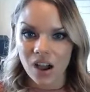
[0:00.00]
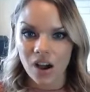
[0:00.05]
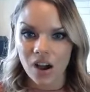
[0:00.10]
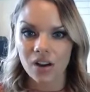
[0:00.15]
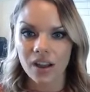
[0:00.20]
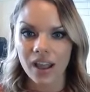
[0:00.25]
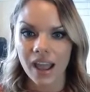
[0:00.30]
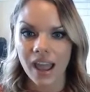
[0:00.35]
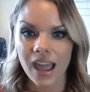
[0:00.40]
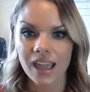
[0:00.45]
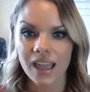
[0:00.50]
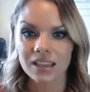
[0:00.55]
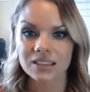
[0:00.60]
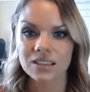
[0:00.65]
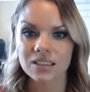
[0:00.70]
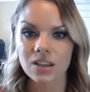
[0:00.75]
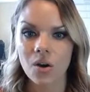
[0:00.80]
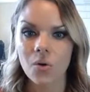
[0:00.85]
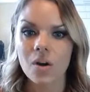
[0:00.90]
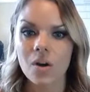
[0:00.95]
Okay,
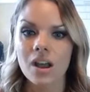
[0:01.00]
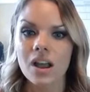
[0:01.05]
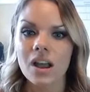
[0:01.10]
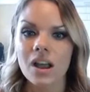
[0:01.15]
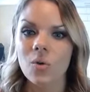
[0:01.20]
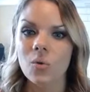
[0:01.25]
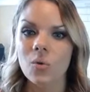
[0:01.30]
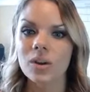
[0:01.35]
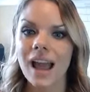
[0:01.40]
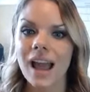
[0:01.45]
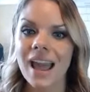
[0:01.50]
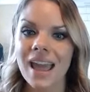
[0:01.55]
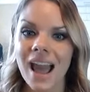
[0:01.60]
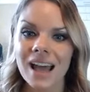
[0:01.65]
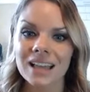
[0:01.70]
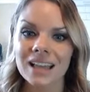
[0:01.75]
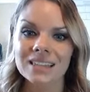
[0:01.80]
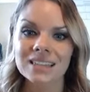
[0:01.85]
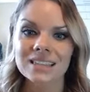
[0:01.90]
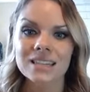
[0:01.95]
so when I
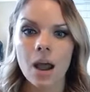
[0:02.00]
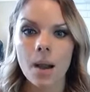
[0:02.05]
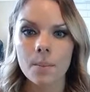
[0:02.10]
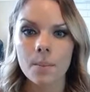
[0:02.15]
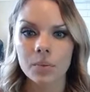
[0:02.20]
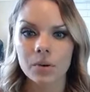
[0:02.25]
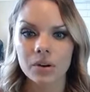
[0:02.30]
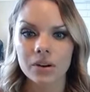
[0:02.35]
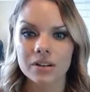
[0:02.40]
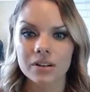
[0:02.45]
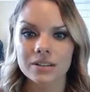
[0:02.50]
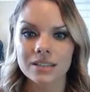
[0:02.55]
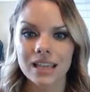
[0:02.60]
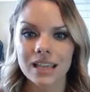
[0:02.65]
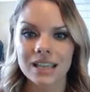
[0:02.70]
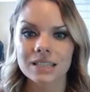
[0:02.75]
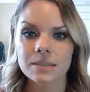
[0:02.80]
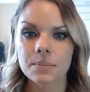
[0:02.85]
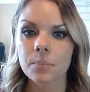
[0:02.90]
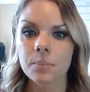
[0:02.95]
ask numbers,
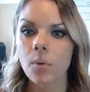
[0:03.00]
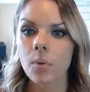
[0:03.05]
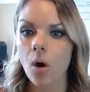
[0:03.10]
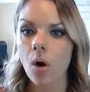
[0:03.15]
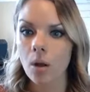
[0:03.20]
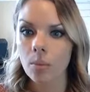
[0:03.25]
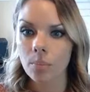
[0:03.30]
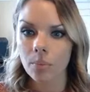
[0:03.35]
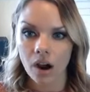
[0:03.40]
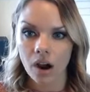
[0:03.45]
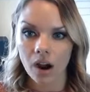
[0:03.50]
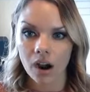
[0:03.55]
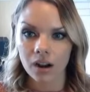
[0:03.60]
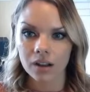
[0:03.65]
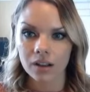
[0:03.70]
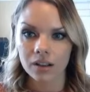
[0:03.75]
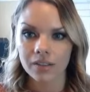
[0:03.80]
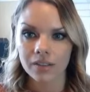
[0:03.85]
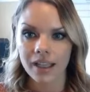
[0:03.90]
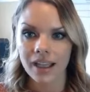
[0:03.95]
it's ballpark.
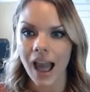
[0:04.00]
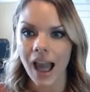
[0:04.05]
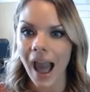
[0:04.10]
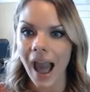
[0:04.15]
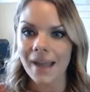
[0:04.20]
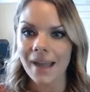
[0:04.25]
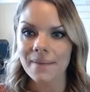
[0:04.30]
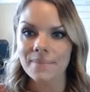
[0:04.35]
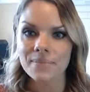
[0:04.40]
Like I